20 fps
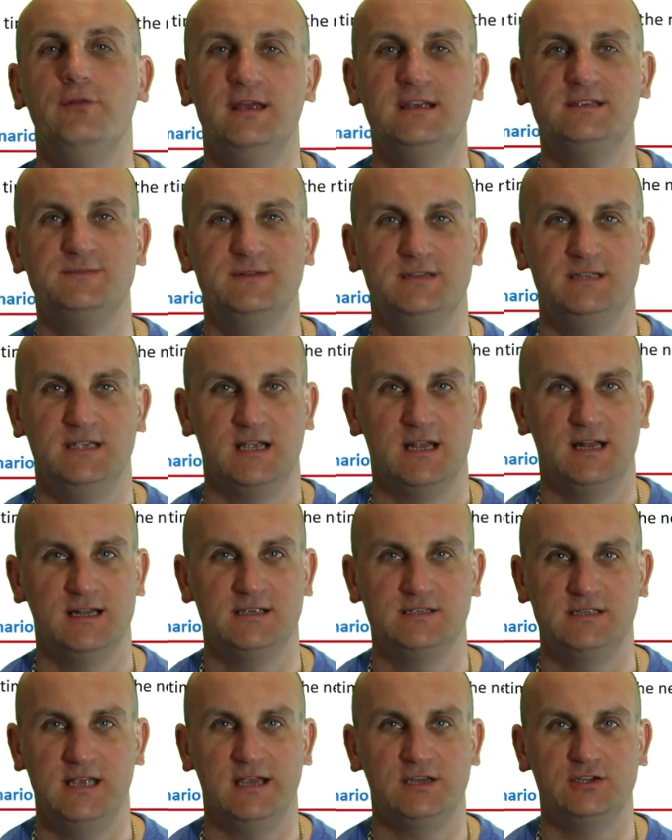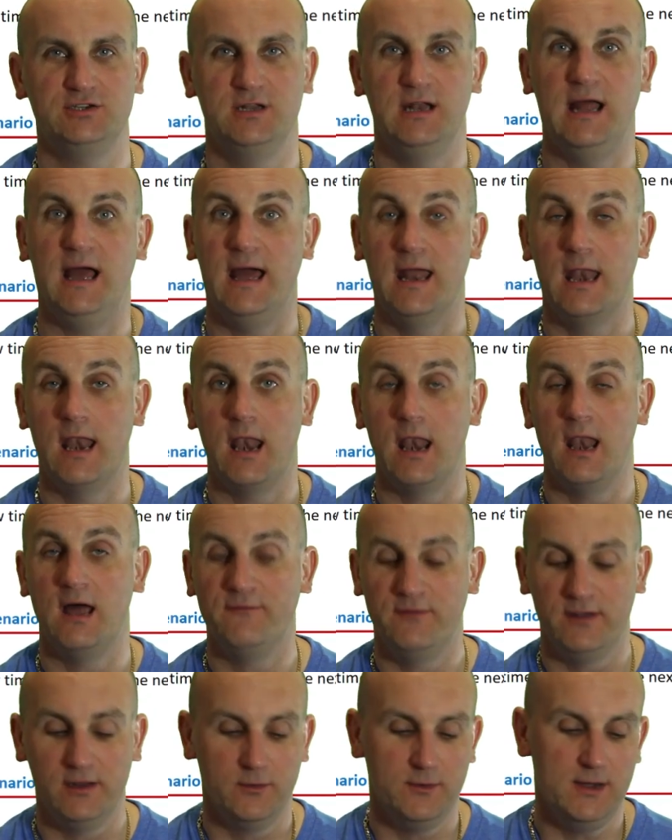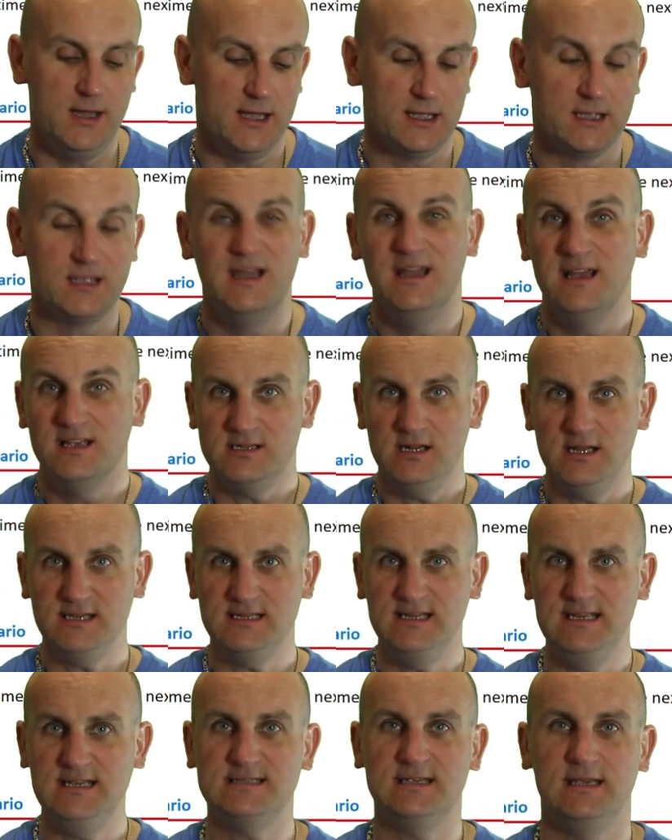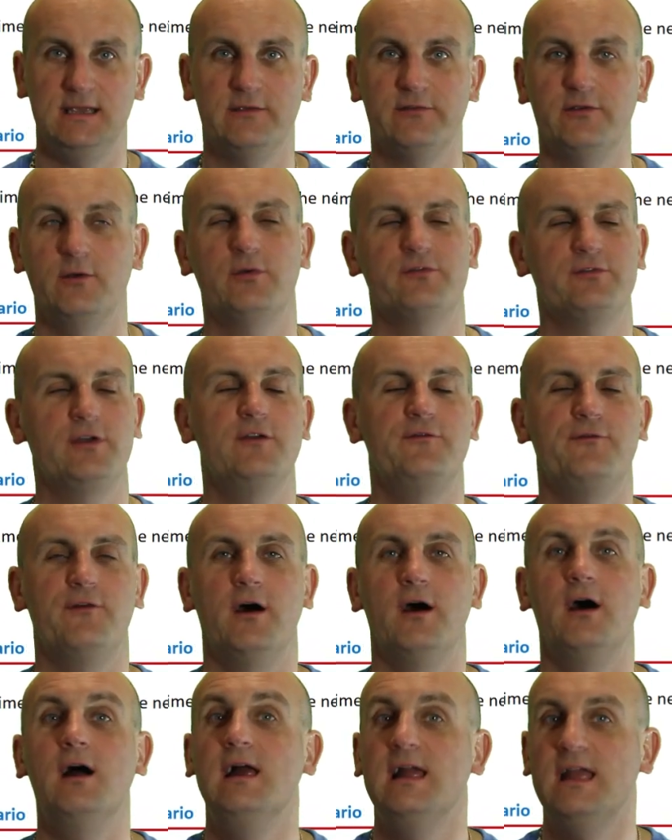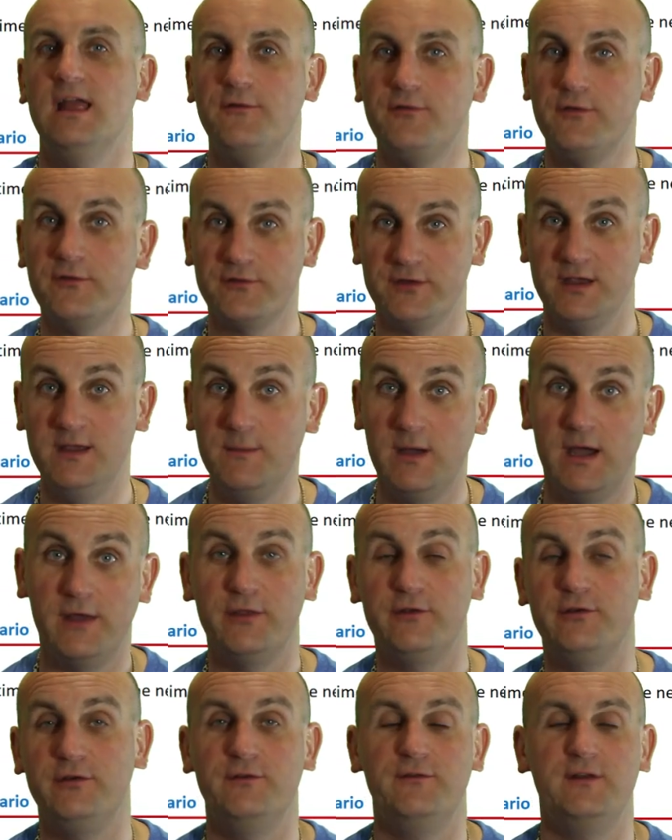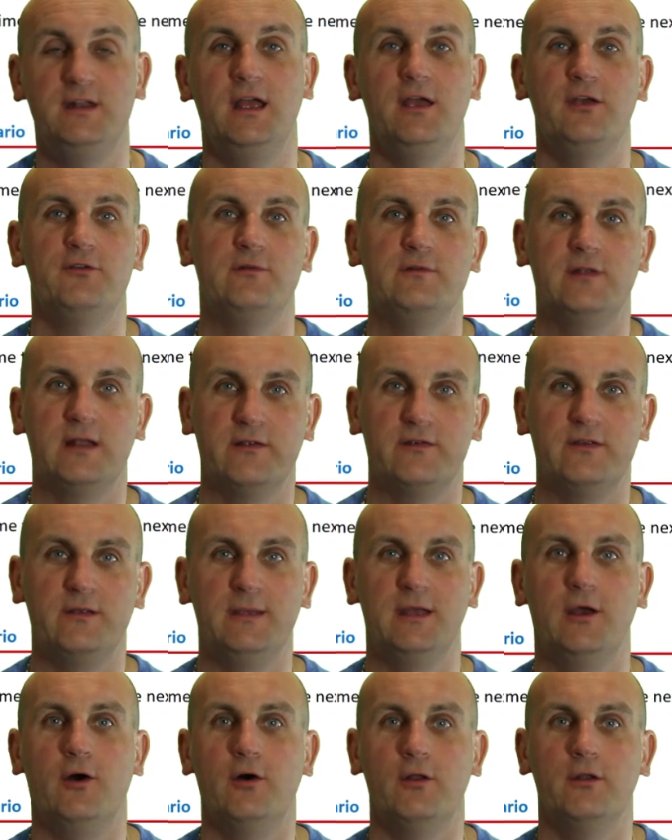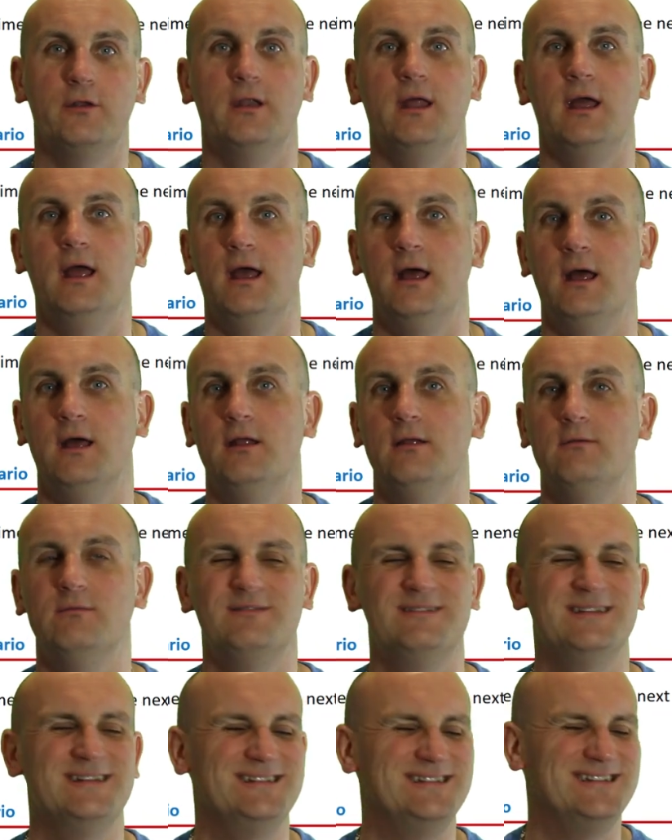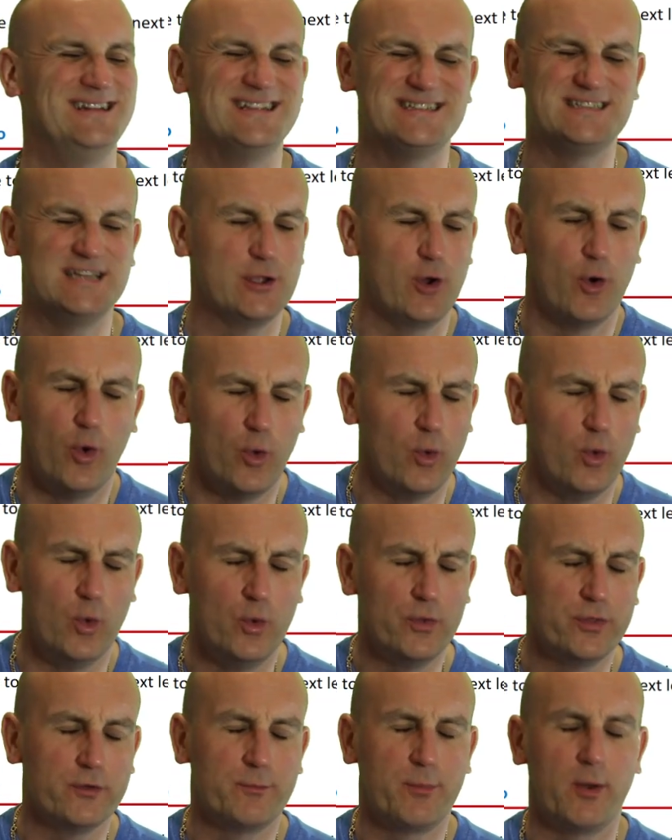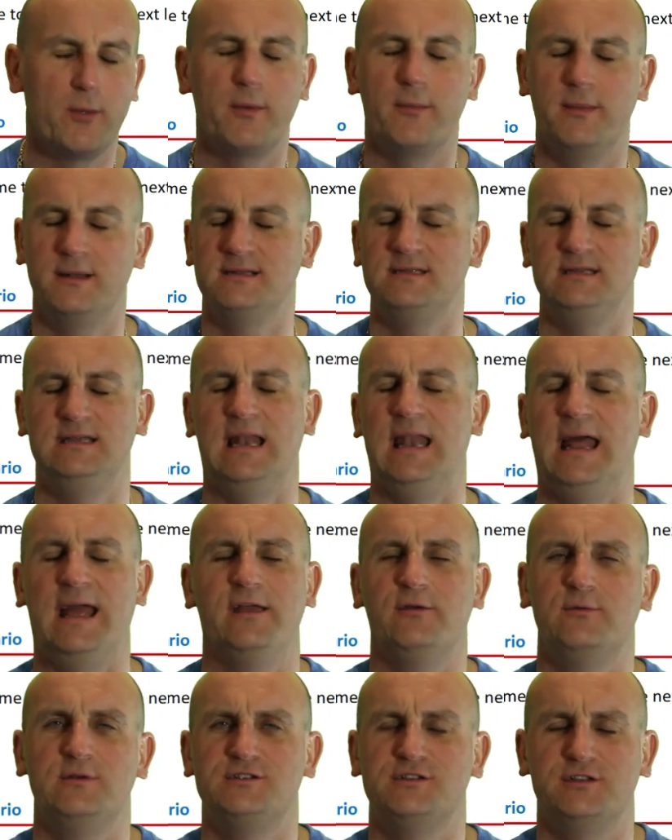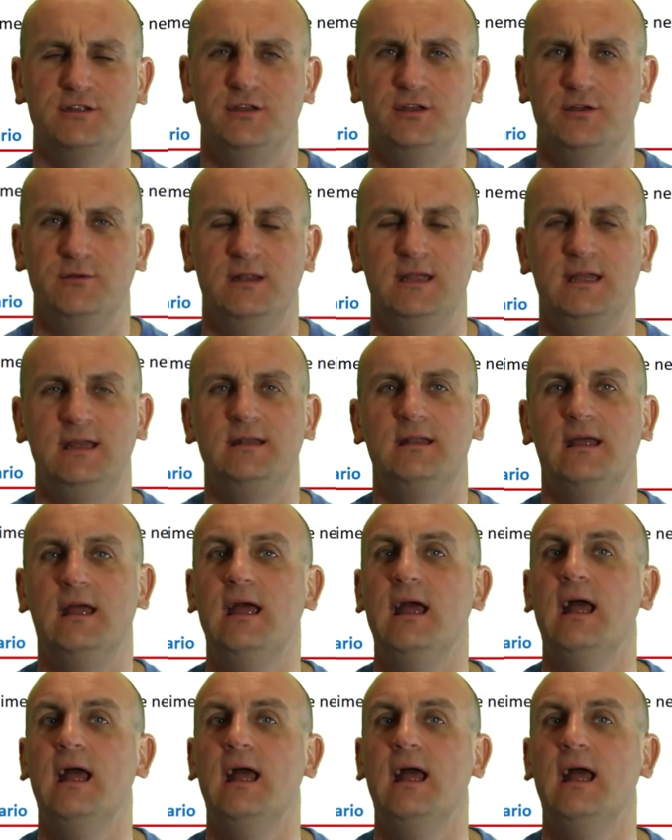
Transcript: this particular section and loving the work. It's nice and easy. So, so far, if you've seen my other two videos, we've done something on uh, listing all the probability language that you need.